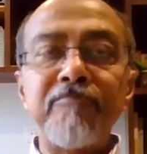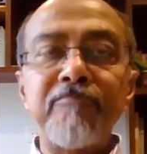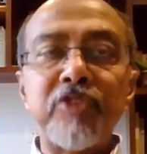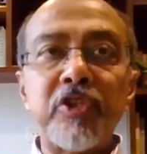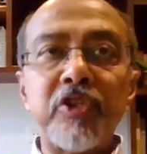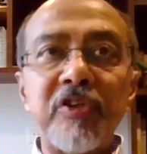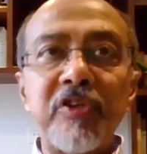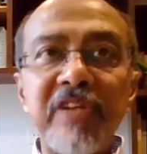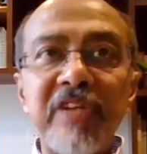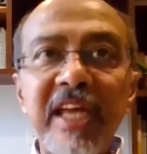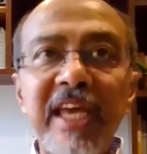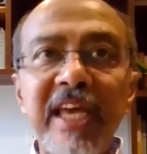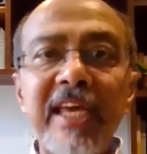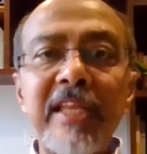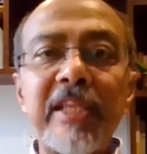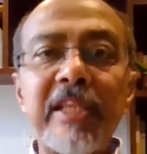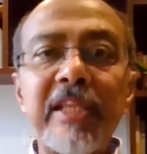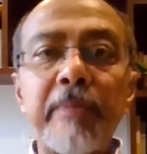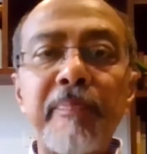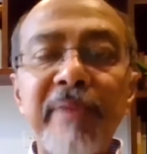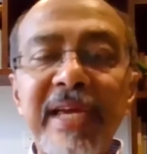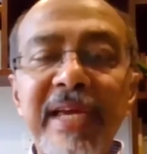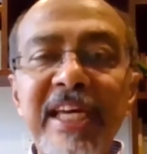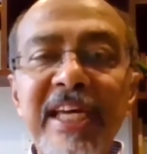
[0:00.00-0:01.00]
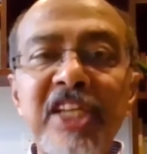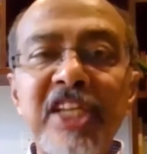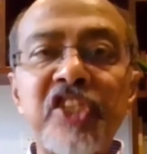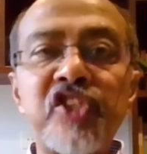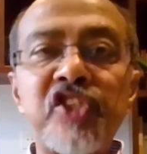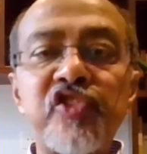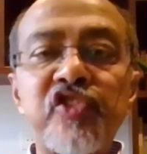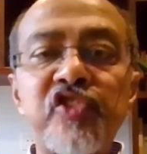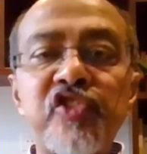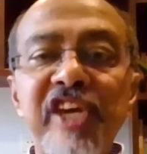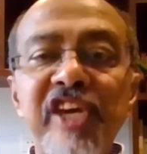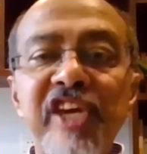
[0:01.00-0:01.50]
today, the
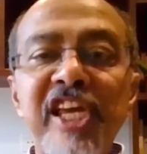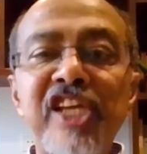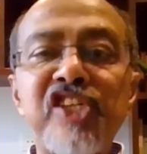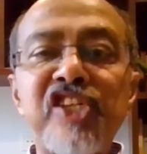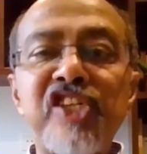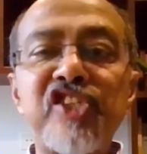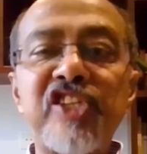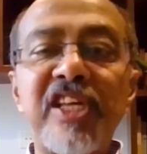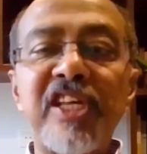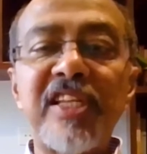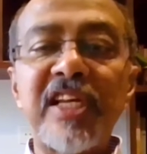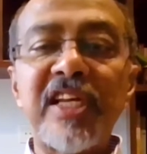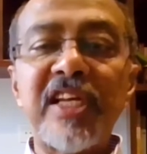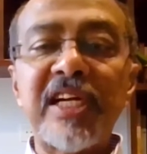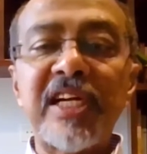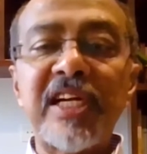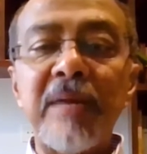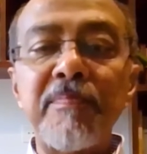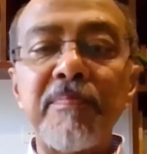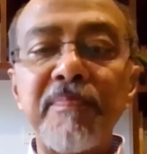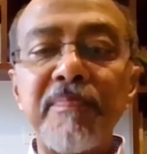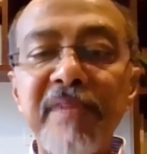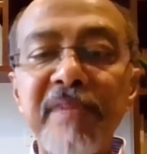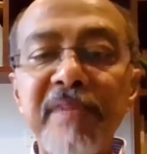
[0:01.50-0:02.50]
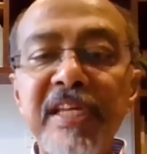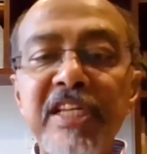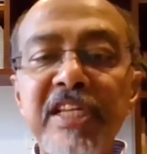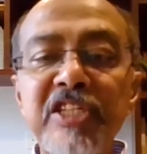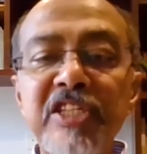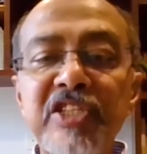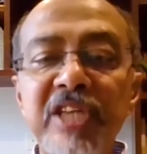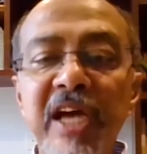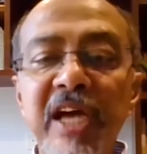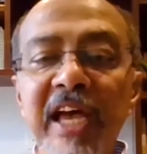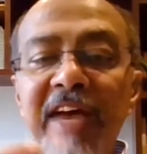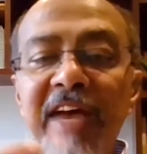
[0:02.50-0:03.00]
biggest change that the
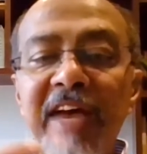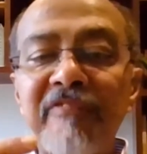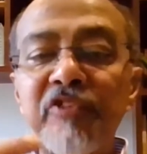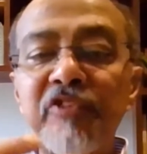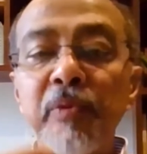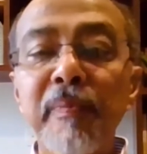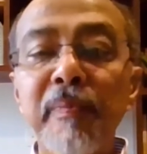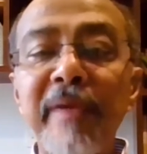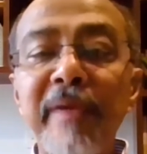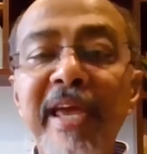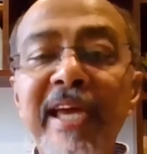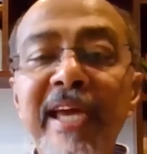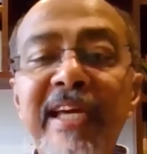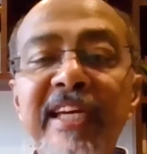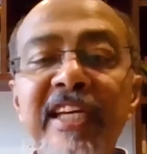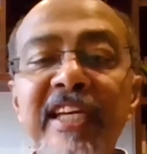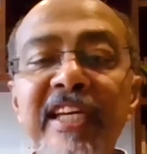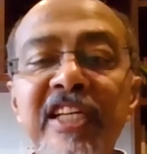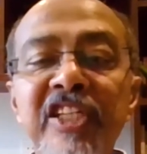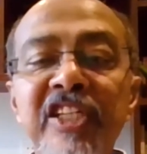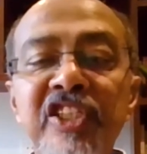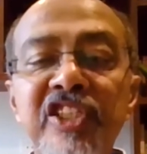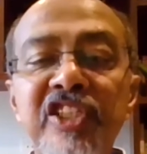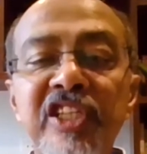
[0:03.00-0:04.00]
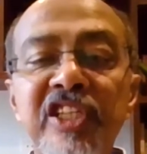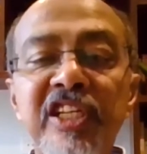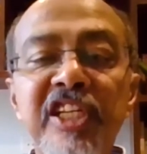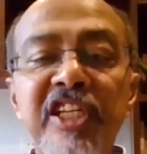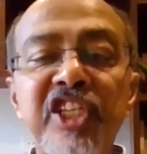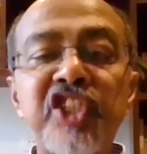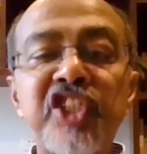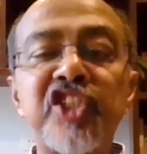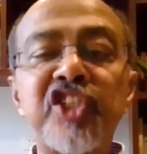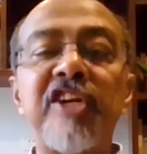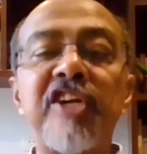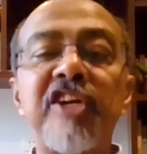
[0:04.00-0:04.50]
companies have to make is
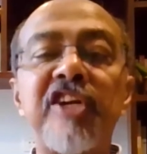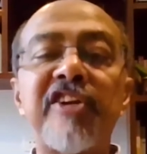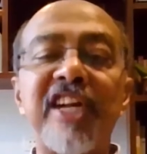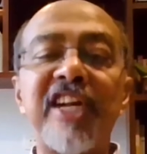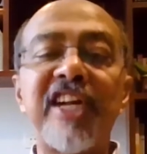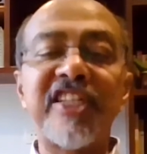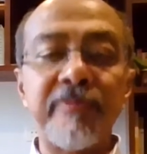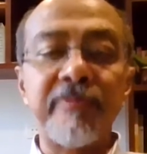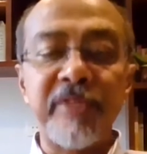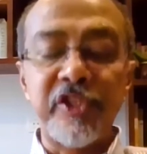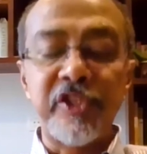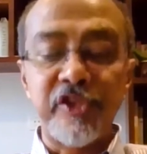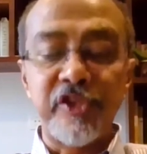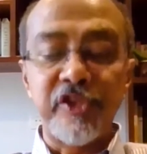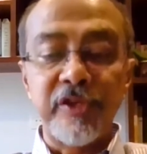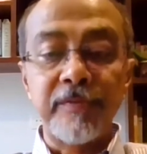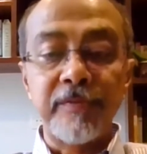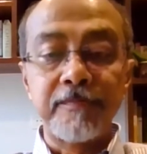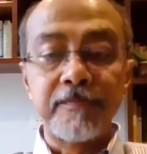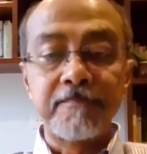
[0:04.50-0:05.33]
digital transformation.